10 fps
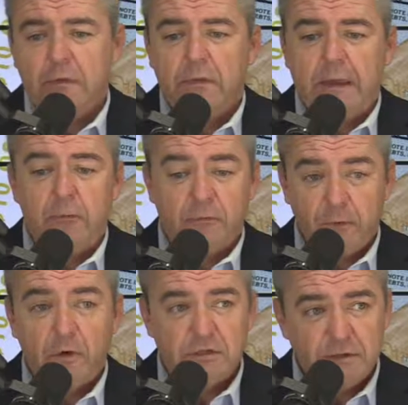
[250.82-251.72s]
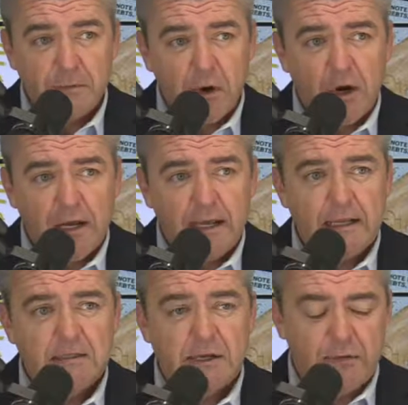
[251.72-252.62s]
they were first to
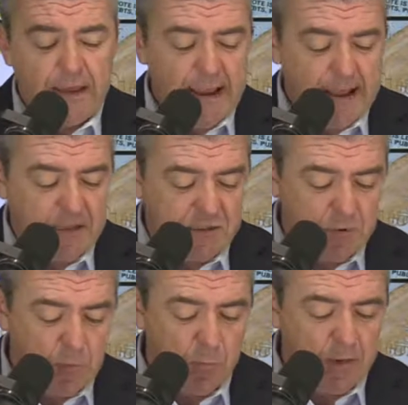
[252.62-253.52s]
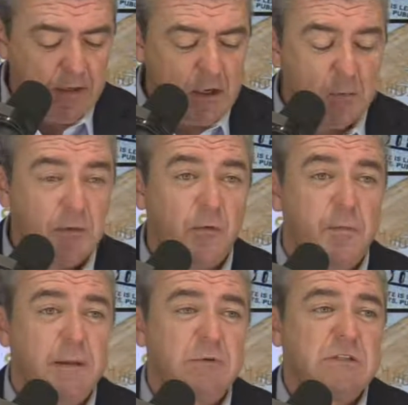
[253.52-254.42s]
market, so they had a short window before
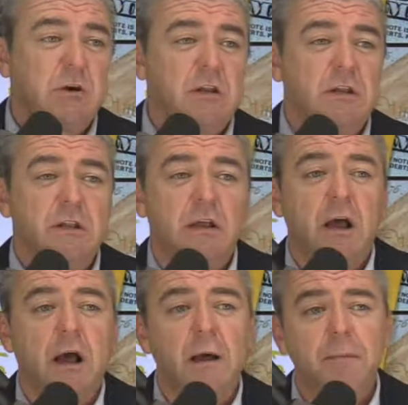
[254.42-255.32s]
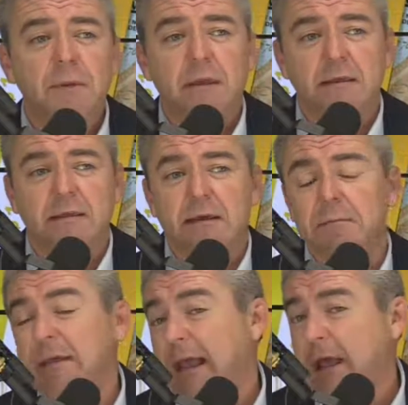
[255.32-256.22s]
people started copying them,
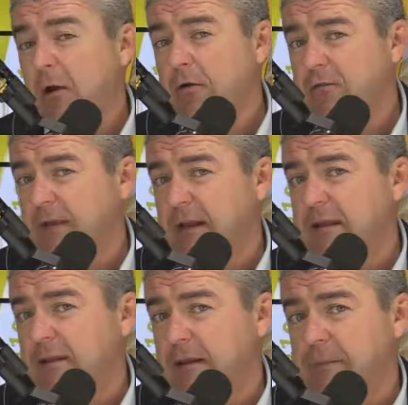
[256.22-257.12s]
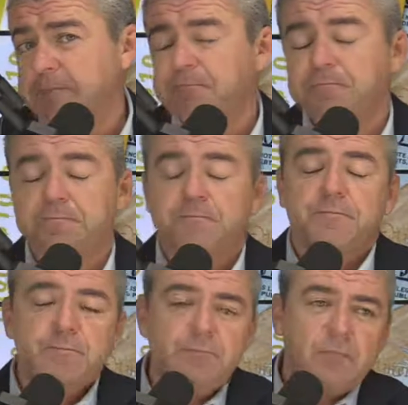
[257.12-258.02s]
counterfeiting them,
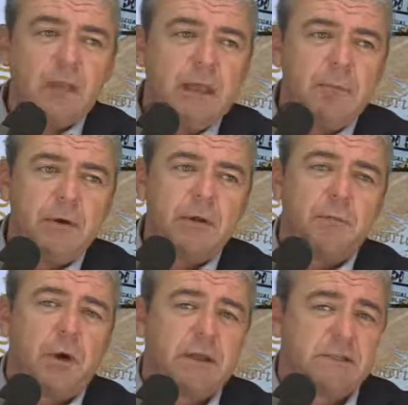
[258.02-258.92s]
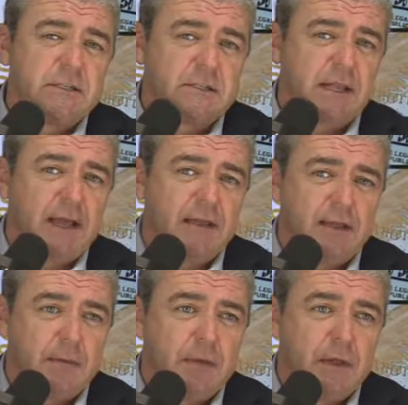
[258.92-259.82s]
and building products just like them.